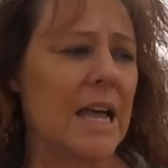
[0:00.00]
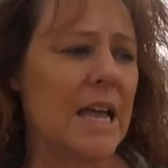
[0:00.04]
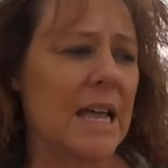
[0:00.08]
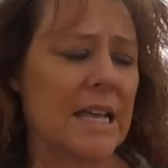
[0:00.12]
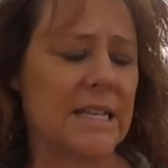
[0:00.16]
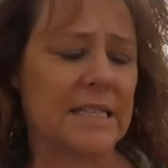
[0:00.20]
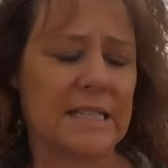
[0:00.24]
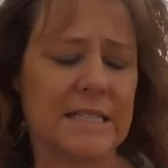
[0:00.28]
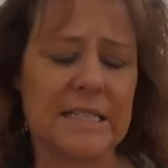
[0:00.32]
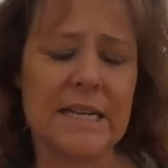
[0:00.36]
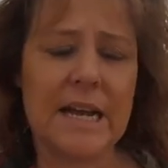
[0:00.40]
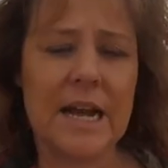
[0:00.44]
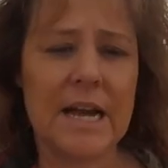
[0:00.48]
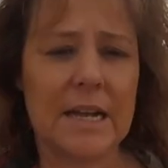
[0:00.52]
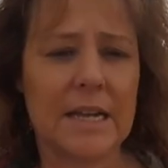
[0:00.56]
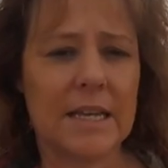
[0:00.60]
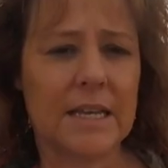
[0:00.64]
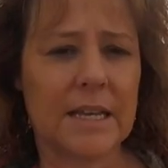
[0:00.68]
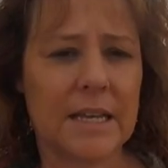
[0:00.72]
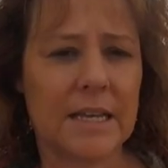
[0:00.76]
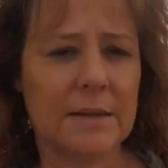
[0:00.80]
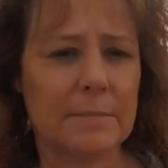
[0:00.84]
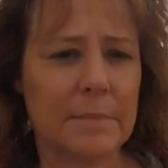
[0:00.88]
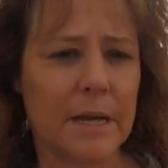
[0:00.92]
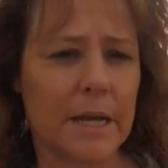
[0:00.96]
it's not
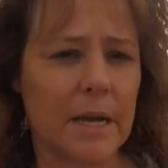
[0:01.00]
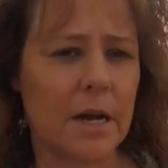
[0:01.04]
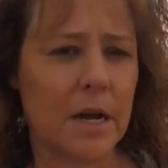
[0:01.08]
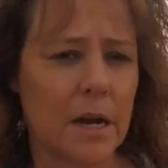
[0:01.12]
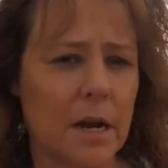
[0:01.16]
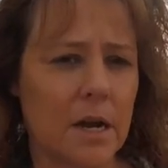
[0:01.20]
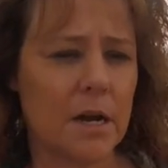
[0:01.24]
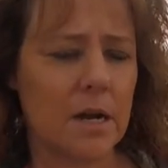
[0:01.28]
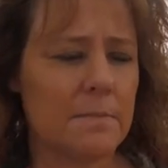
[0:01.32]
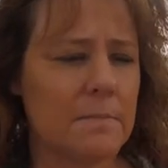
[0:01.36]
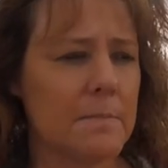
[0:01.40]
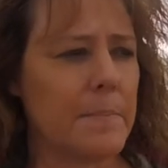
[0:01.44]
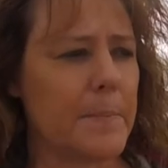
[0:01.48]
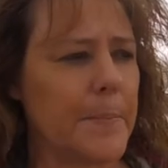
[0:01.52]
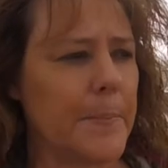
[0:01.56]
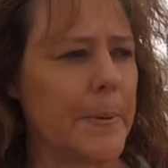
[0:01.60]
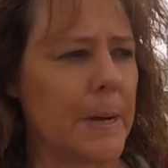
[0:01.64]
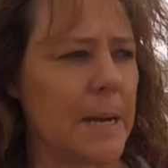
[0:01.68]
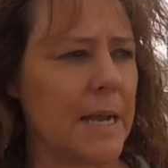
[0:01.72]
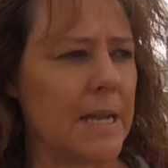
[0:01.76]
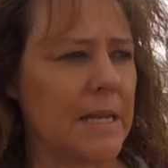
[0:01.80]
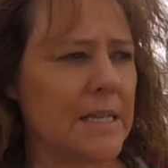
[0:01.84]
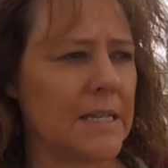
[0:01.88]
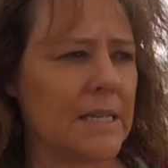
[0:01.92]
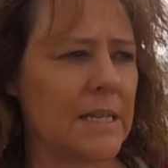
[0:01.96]
getting bigger
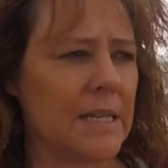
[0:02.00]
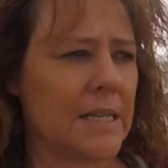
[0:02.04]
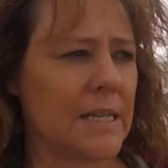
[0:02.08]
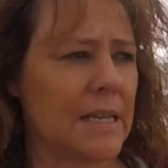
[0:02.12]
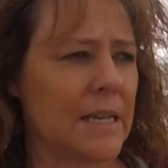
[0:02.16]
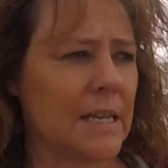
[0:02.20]
but